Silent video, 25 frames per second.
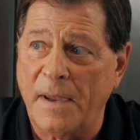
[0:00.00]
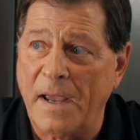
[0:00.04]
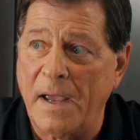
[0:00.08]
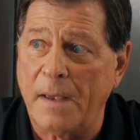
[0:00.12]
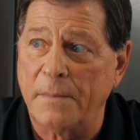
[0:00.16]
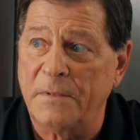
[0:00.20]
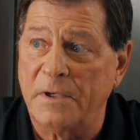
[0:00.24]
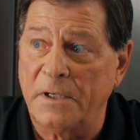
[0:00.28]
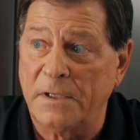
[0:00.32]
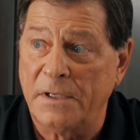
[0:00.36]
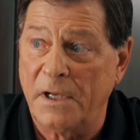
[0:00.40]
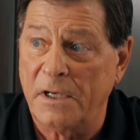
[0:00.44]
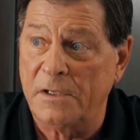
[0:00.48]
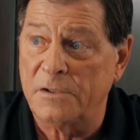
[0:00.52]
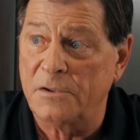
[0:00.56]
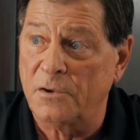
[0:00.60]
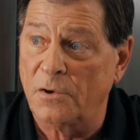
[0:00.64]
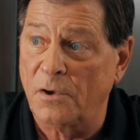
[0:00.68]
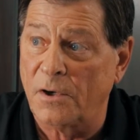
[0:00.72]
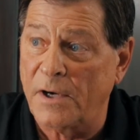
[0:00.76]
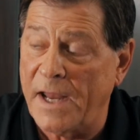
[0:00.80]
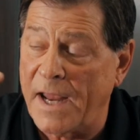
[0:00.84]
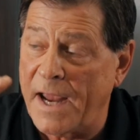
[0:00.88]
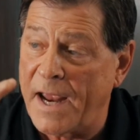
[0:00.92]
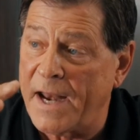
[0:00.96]
happening then,
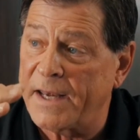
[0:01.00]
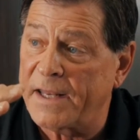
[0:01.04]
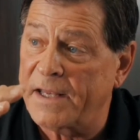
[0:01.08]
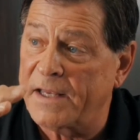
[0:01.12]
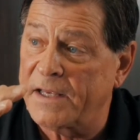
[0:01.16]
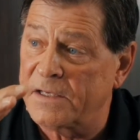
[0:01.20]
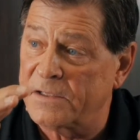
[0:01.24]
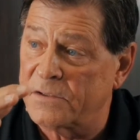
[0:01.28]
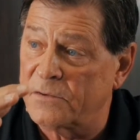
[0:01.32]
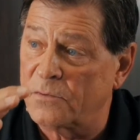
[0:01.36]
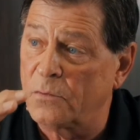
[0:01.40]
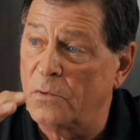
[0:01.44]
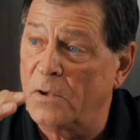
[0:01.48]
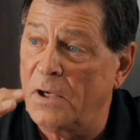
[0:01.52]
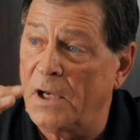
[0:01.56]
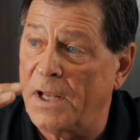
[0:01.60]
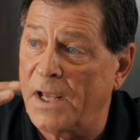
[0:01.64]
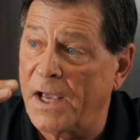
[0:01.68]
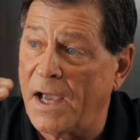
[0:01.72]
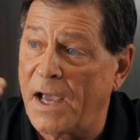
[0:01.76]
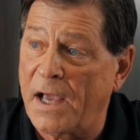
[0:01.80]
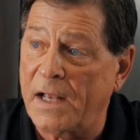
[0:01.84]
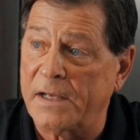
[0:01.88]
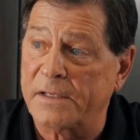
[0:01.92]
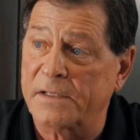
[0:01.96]
your attic gets really
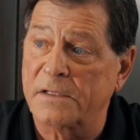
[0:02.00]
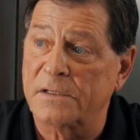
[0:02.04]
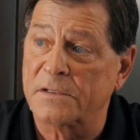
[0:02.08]
hot,